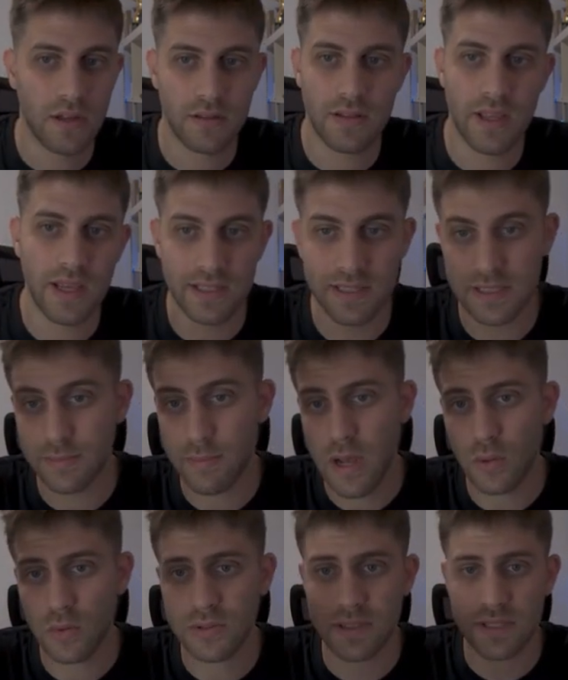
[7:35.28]
take this
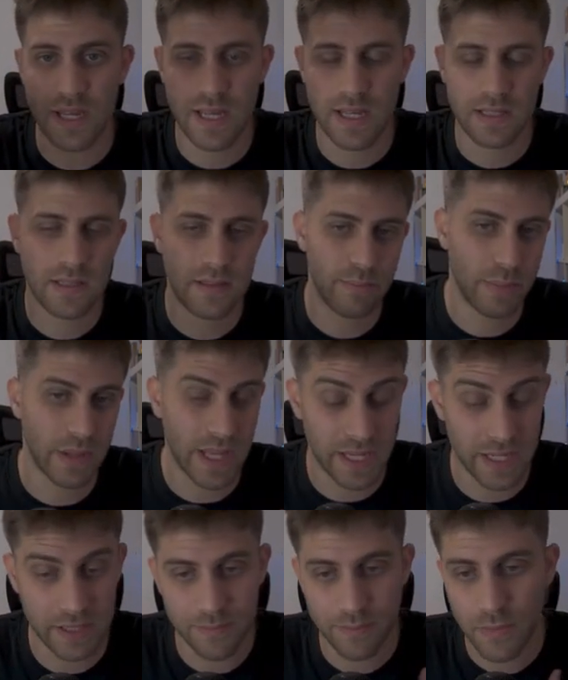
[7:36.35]
mouse and
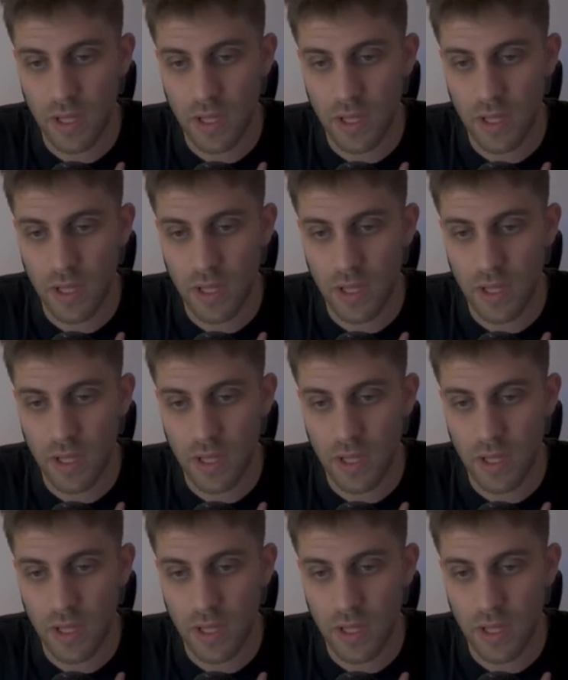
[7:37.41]
playing.